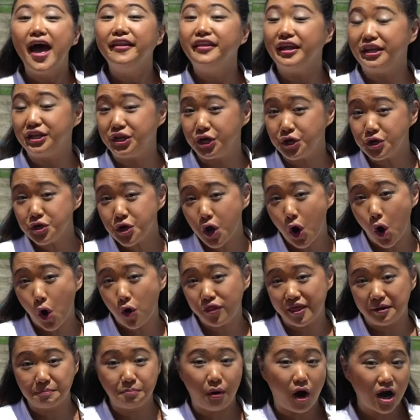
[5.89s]
Did you know
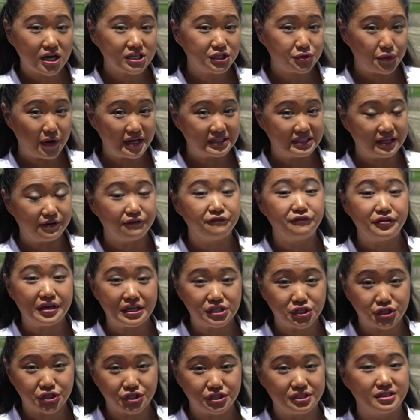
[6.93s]
that Parx Racing
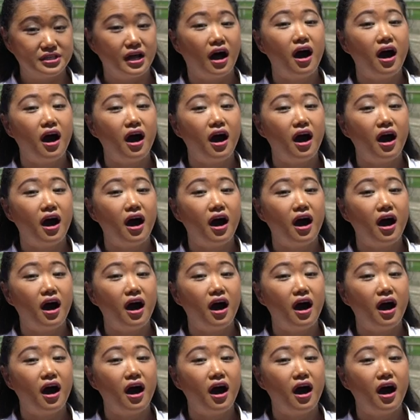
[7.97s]
features the